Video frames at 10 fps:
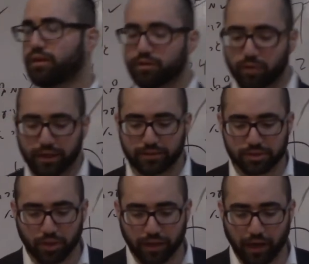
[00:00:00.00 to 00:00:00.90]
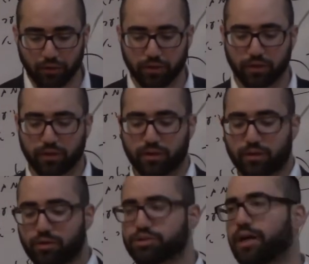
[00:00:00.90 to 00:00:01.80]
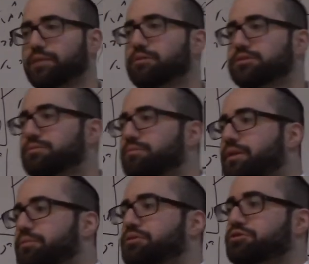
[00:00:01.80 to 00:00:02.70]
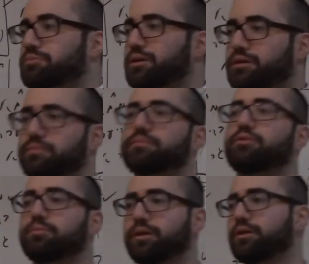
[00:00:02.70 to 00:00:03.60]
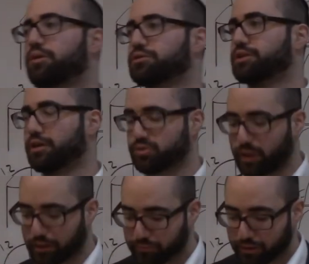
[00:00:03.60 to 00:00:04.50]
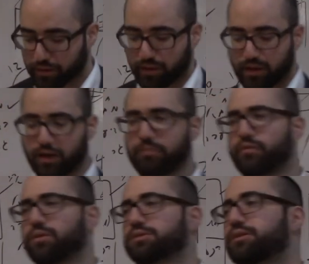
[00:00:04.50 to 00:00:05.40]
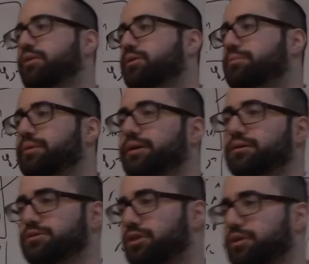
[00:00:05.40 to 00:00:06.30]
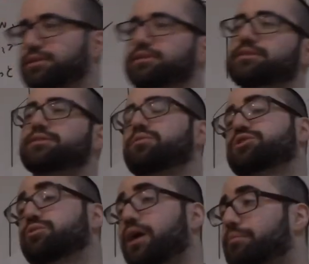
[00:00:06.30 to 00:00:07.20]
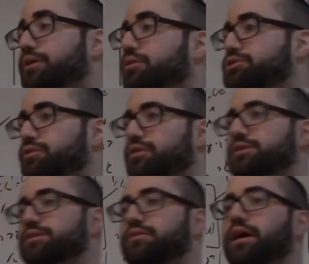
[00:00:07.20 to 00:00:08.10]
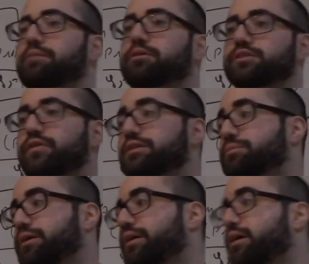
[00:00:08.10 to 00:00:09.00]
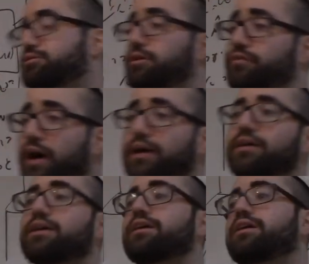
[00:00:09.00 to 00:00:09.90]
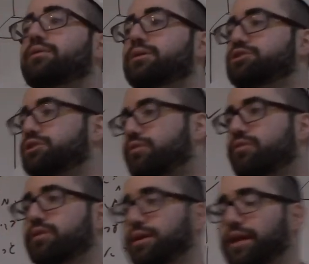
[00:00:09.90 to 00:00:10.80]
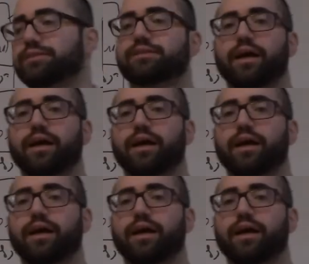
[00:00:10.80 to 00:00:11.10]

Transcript: Right, so now, kosher animals, they produce milk, would be kosher as well. Um, of course, there would be certain instances in which it would not be kosher. For instance, if the animal is found to be a trefa, in which case